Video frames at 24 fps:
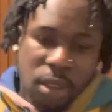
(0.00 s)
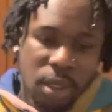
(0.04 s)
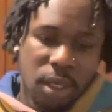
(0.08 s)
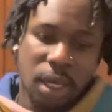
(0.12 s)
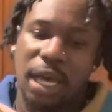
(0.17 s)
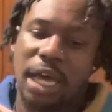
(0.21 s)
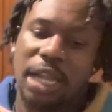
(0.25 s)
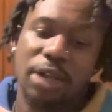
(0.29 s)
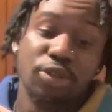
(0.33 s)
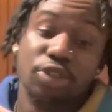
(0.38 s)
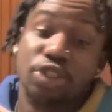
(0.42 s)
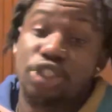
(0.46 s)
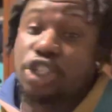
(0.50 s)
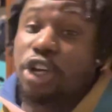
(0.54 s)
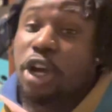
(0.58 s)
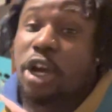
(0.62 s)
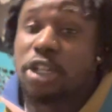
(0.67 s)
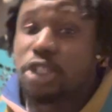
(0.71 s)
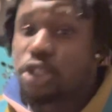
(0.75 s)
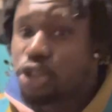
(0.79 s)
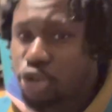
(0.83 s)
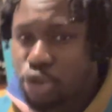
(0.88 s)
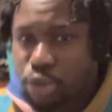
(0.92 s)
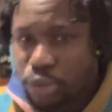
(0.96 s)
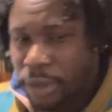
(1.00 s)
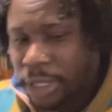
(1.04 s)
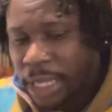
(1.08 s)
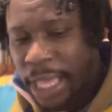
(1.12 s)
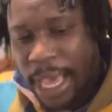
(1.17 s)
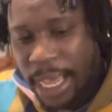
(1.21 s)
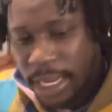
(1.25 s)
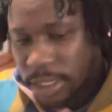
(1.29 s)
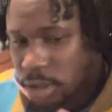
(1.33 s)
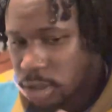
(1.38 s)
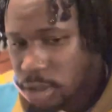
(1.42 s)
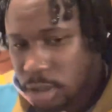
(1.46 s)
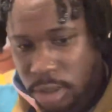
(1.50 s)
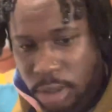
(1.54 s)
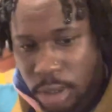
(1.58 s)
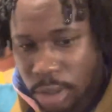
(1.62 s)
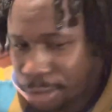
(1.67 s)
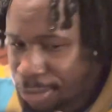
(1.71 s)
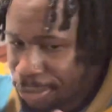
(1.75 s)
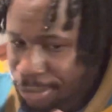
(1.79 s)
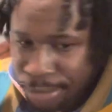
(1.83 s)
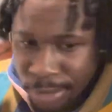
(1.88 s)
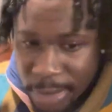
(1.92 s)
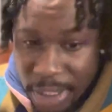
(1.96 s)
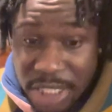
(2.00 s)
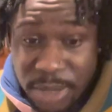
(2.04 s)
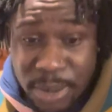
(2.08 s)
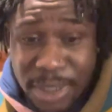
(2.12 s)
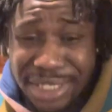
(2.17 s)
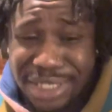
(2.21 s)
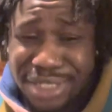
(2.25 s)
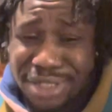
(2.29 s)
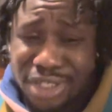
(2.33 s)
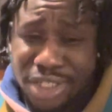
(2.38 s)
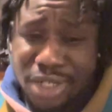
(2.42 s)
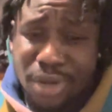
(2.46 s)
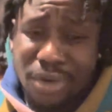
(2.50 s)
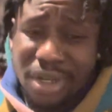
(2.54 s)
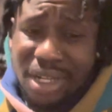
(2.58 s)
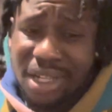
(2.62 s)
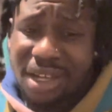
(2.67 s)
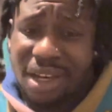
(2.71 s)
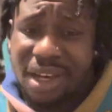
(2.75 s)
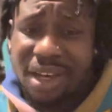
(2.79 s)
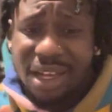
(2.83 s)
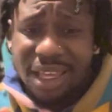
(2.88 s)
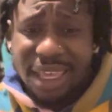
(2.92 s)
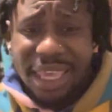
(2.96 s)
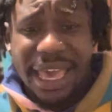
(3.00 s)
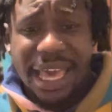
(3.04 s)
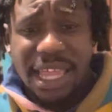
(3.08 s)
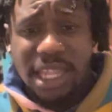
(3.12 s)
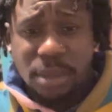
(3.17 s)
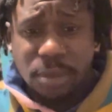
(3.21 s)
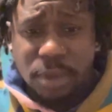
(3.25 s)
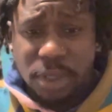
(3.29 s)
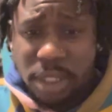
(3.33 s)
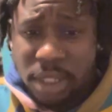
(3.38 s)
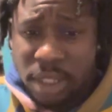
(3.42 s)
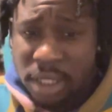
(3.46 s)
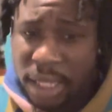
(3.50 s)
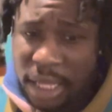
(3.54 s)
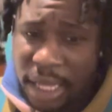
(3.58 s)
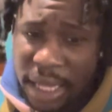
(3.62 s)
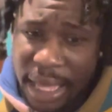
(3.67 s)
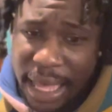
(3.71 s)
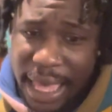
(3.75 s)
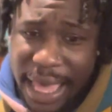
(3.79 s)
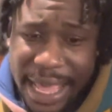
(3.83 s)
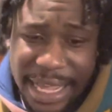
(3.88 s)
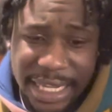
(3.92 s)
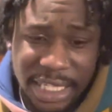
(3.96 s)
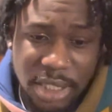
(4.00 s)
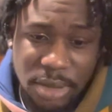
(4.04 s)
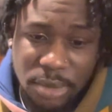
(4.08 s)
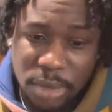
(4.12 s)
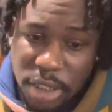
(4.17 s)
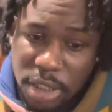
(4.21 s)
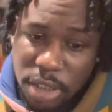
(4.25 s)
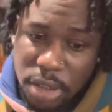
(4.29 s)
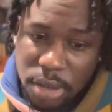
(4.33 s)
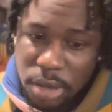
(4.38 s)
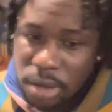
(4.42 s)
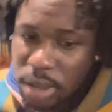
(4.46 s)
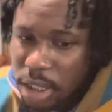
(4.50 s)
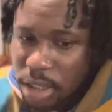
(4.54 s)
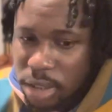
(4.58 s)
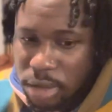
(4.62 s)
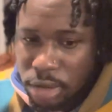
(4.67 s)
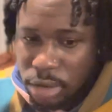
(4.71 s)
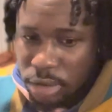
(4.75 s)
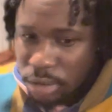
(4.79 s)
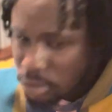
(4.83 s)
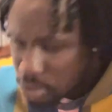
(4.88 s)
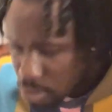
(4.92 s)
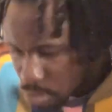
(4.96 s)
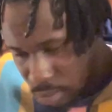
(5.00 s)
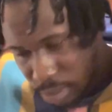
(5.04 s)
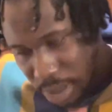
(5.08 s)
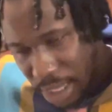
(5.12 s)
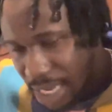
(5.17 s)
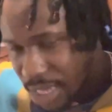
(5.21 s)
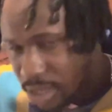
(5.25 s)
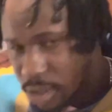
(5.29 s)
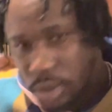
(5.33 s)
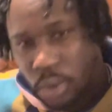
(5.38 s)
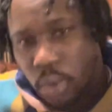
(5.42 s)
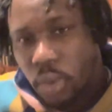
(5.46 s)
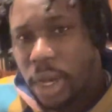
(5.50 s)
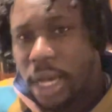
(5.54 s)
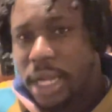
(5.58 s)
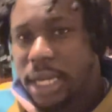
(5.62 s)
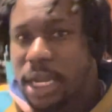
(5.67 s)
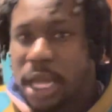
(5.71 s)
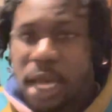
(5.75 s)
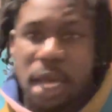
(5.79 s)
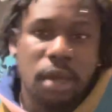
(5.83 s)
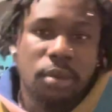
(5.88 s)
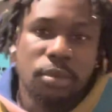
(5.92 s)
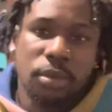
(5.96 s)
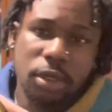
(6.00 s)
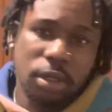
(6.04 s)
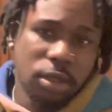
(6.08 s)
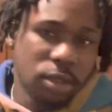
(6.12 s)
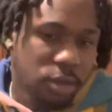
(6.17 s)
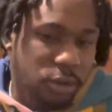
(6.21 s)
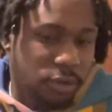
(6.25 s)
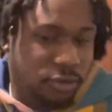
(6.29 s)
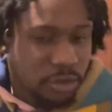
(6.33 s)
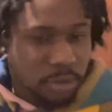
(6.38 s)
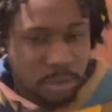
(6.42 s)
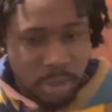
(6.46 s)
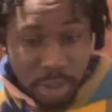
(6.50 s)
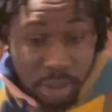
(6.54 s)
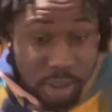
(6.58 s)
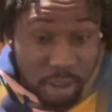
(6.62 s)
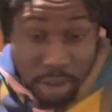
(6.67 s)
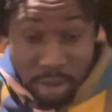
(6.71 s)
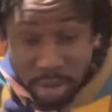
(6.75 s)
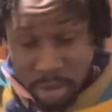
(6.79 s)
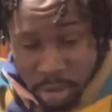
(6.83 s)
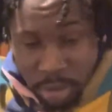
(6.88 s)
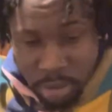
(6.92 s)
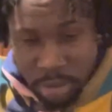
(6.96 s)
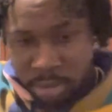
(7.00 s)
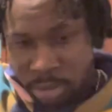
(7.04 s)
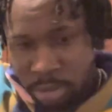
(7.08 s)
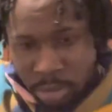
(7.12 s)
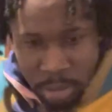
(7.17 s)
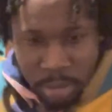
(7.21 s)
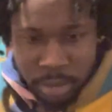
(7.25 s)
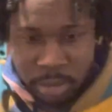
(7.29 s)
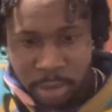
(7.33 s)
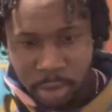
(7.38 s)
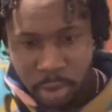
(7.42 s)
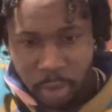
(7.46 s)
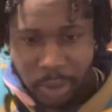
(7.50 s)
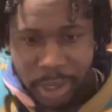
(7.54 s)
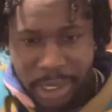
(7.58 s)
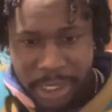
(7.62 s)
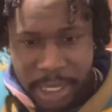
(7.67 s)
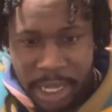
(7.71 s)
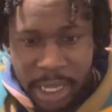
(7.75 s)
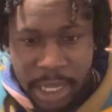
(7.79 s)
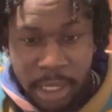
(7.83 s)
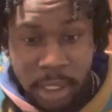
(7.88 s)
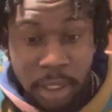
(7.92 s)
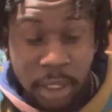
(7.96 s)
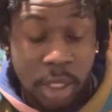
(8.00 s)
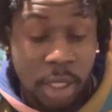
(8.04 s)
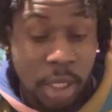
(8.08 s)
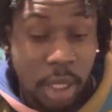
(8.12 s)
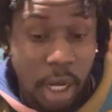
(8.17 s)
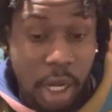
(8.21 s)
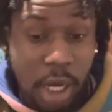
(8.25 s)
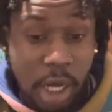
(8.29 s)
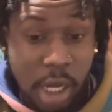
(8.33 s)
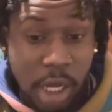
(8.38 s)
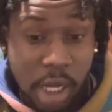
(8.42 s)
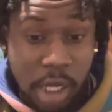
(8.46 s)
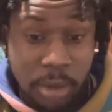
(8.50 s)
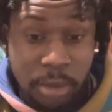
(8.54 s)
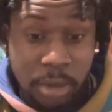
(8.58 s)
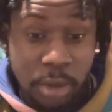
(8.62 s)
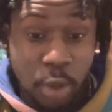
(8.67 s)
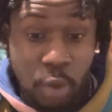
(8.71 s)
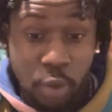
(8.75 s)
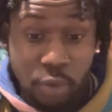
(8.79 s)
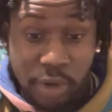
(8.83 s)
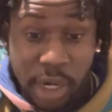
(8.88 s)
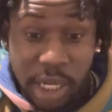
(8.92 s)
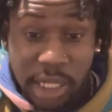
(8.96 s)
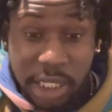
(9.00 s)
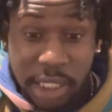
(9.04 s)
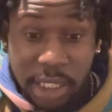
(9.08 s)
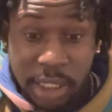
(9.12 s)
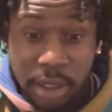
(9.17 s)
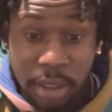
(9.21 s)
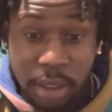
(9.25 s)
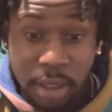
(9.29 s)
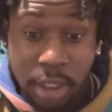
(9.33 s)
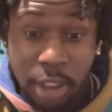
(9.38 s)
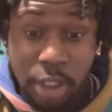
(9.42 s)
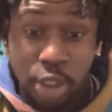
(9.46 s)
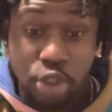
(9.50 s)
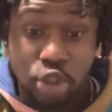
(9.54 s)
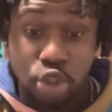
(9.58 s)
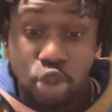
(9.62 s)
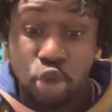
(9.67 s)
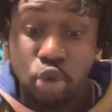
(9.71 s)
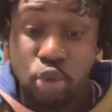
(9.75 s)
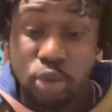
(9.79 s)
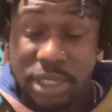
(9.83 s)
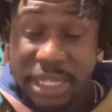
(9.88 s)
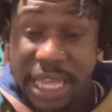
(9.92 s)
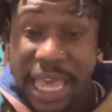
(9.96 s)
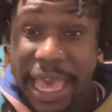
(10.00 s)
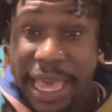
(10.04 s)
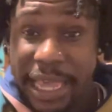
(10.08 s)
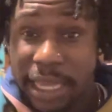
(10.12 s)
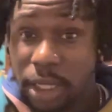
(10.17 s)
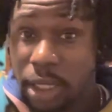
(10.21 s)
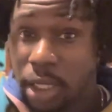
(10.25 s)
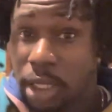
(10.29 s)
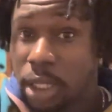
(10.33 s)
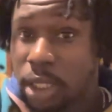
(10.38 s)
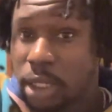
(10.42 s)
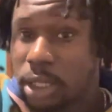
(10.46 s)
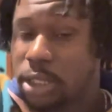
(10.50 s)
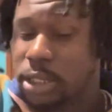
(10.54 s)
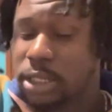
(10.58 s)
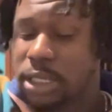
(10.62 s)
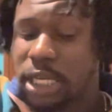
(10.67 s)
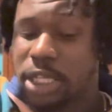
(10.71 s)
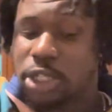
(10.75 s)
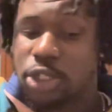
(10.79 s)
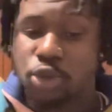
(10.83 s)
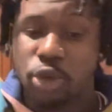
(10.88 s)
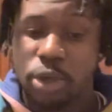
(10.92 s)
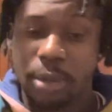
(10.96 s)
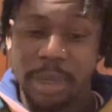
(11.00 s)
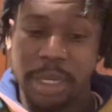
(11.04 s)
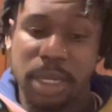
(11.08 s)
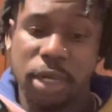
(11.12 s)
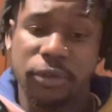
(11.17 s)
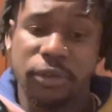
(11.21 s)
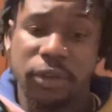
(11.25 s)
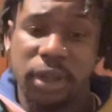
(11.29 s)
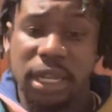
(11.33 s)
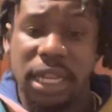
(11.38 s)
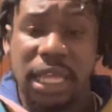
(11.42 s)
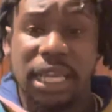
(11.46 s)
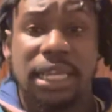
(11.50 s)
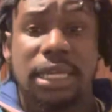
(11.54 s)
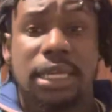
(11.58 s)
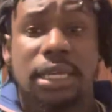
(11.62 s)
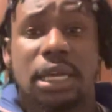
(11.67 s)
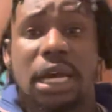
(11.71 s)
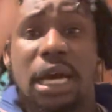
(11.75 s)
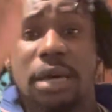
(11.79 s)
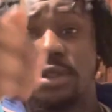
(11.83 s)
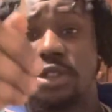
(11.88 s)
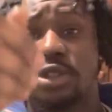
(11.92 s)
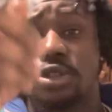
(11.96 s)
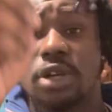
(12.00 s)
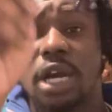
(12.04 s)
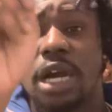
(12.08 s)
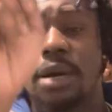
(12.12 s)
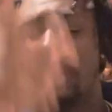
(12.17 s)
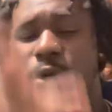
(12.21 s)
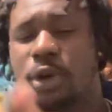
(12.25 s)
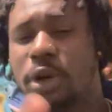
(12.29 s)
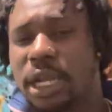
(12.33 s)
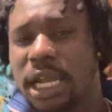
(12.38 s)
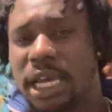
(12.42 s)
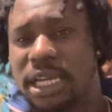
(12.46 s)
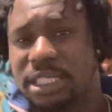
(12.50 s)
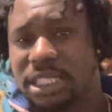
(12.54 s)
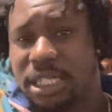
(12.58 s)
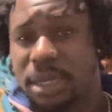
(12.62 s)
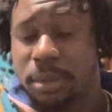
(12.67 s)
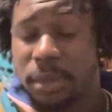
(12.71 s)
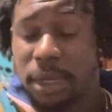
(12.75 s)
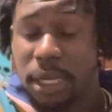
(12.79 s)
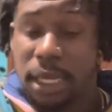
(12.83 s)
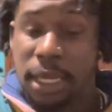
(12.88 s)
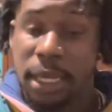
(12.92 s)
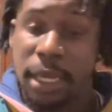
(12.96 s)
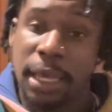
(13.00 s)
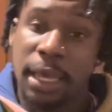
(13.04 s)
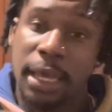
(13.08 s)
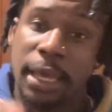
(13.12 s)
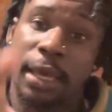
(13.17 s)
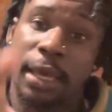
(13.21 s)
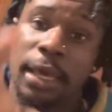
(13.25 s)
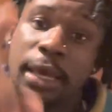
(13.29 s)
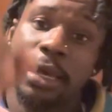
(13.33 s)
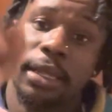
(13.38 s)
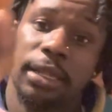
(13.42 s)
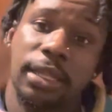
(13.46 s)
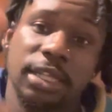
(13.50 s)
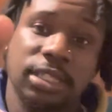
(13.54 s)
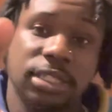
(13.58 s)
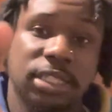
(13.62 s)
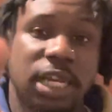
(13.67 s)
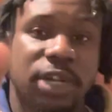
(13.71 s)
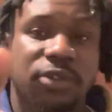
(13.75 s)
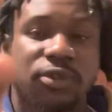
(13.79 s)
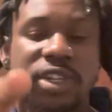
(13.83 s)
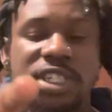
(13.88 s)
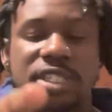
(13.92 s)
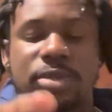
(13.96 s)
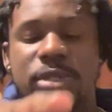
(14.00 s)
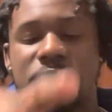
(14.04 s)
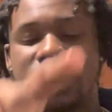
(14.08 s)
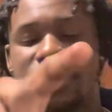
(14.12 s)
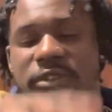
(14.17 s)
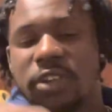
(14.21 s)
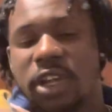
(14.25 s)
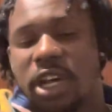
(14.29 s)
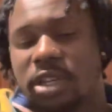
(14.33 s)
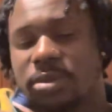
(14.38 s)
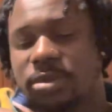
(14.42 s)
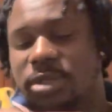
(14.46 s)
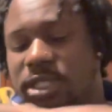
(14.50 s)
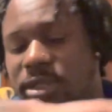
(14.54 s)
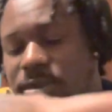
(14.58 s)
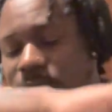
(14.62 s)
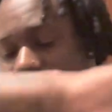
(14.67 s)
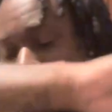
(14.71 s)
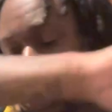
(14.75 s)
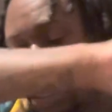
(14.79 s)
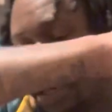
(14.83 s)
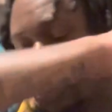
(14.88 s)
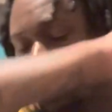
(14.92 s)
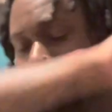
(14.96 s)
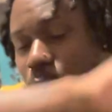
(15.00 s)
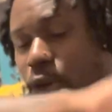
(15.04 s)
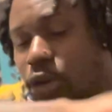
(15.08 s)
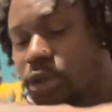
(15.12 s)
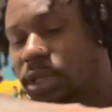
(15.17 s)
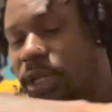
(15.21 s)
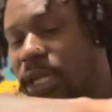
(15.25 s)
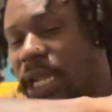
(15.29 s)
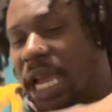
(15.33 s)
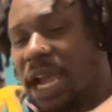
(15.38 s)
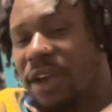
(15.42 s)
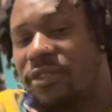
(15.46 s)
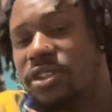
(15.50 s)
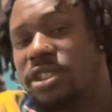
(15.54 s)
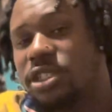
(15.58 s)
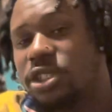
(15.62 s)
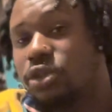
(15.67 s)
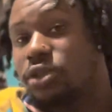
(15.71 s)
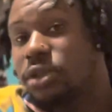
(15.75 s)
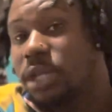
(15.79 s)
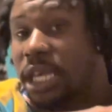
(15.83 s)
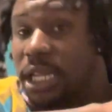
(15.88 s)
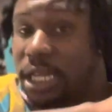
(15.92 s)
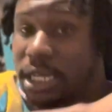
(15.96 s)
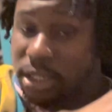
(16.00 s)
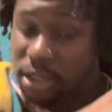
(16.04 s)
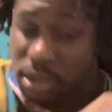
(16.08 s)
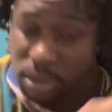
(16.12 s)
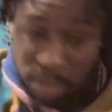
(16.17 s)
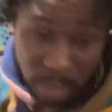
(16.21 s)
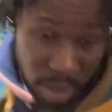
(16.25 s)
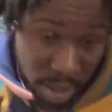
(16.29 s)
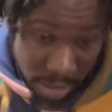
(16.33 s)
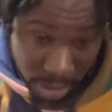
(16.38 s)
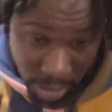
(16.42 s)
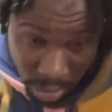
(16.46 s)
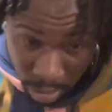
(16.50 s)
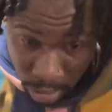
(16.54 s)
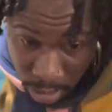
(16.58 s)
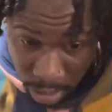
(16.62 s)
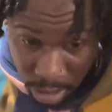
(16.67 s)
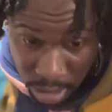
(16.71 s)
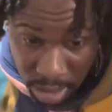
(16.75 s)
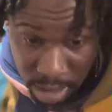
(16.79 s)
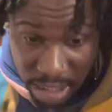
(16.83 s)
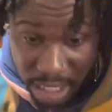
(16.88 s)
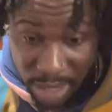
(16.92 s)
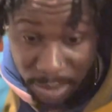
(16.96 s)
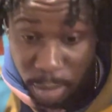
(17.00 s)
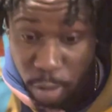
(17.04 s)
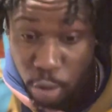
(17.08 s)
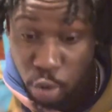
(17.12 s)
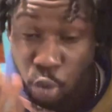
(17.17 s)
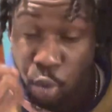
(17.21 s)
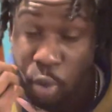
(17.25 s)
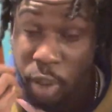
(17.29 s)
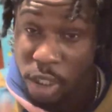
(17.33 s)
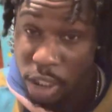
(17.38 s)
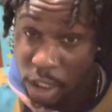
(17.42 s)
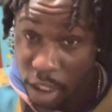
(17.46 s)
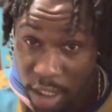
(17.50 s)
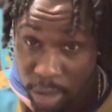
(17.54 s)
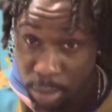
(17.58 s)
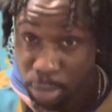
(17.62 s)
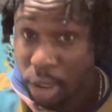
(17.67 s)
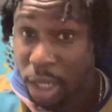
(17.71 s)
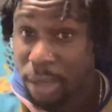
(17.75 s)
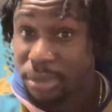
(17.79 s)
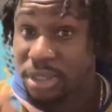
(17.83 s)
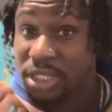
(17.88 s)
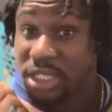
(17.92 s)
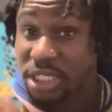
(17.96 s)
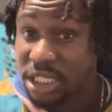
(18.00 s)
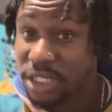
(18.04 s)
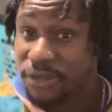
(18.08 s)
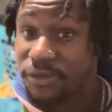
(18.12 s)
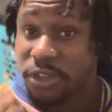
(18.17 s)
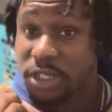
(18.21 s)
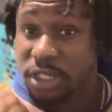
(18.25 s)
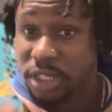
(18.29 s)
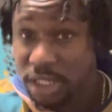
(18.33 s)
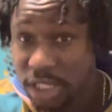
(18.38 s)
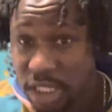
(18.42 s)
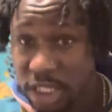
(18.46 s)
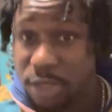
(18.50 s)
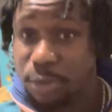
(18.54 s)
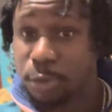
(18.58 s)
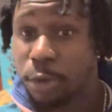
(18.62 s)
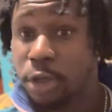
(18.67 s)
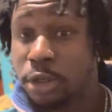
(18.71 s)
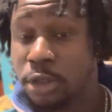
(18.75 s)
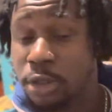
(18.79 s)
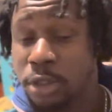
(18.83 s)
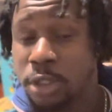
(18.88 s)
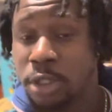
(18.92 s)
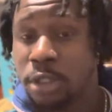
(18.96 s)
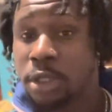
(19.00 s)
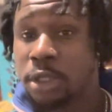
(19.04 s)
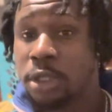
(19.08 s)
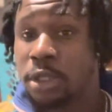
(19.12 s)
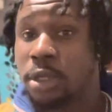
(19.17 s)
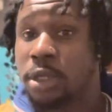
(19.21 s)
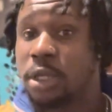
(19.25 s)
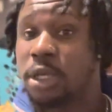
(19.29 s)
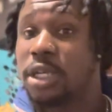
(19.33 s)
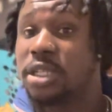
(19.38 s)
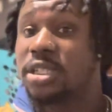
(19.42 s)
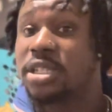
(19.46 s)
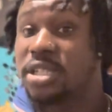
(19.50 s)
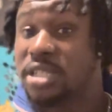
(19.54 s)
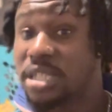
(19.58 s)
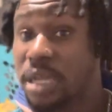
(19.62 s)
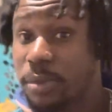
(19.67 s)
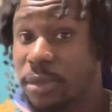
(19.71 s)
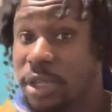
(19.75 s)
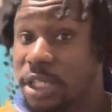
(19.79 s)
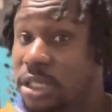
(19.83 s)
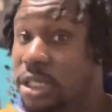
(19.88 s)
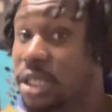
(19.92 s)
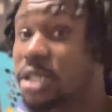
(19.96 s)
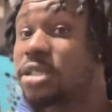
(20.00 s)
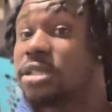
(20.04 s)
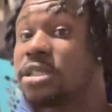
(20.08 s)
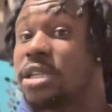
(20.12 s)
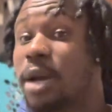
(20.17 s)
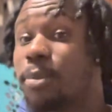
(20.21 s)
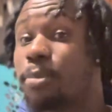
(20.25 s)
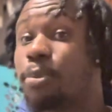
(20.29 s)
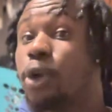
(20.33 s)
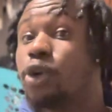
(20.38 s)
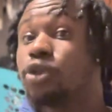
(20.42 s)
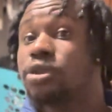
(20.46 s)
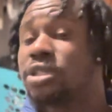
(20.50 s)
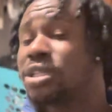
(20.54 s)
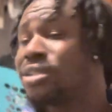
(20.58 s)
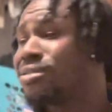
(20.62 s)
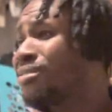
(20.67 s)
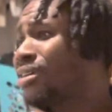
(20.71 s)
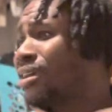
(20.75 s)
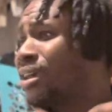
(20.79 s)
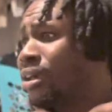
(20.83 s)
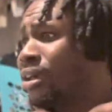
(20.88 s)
I don't charge to do reactions. So especially someone in her caliber asking me to, like, you know, react. Why not, bro? You feel me? Just why not? Rella to Tact. Let's get into it, man. Don't forget to like, comment, subscribe, all that shit, man. Let's get Richmond's Vlogmas, man. Posting every single day this month. I've been doing good, bro. I'm 6 for 6, bro. It's December 6th and I posted